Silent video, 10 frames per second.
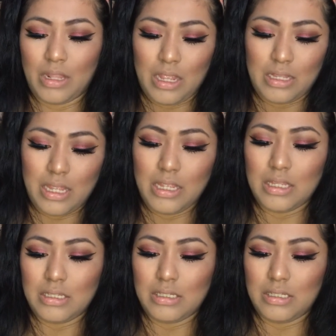I think
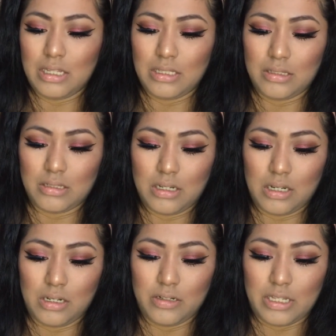this is the
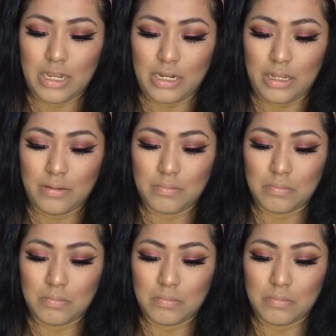color Teddy.